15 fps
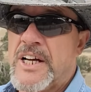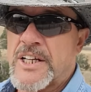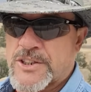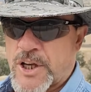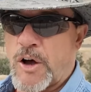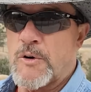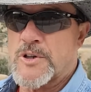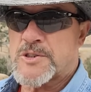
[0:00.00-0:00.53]
so
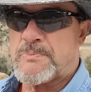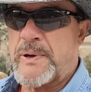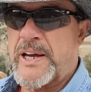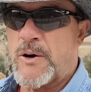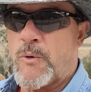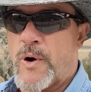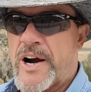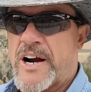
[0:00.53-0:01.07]
always be
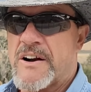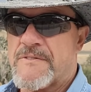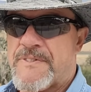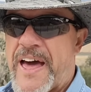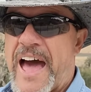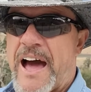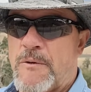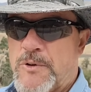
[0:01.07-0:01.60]
aware of
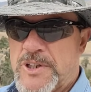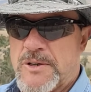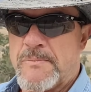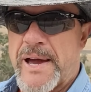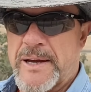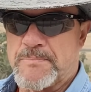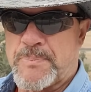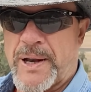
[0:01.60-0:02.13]
that when you
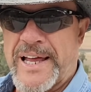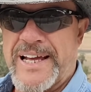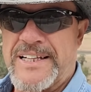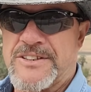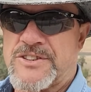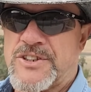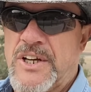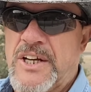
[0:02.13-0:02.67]
make
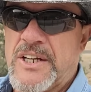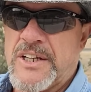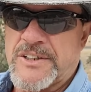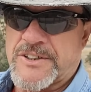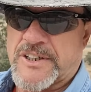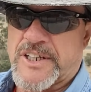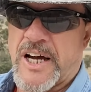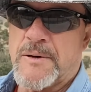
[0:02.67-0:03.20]
plans
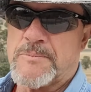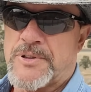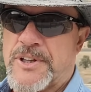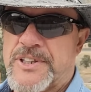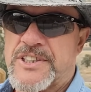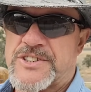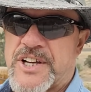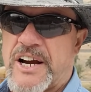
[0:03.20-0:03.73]
to come to
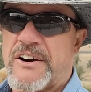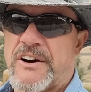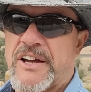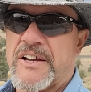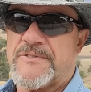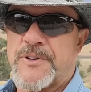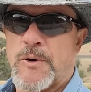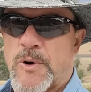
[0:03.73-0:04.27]
this area.
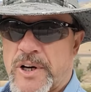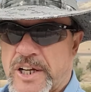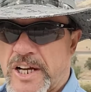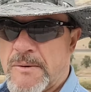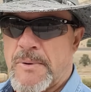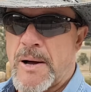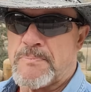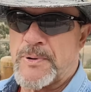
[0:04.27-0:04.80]
If you want to
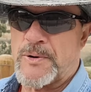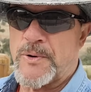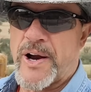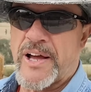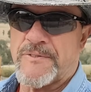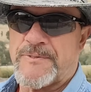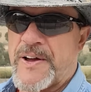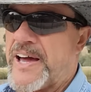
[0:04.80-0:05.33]
come up and
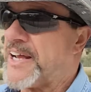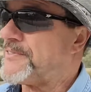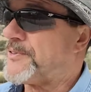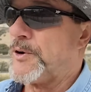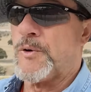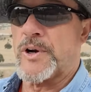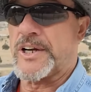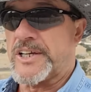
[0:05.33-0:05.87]
railfan, if you
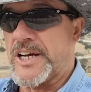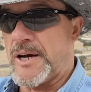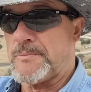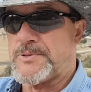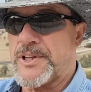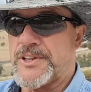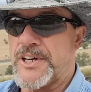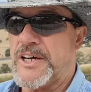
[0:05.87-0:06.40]
want to come
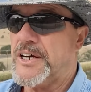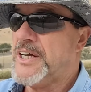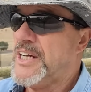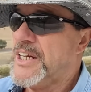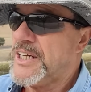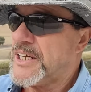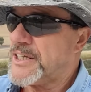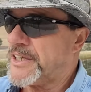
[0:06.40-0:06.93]
to
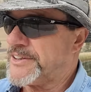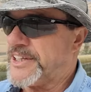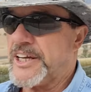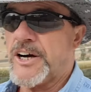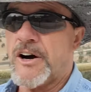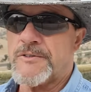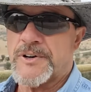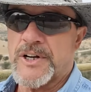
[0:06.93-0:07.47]
the
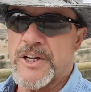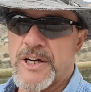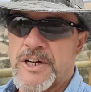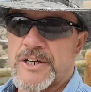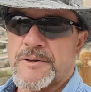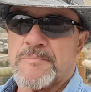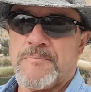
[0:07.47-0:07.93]
overlook.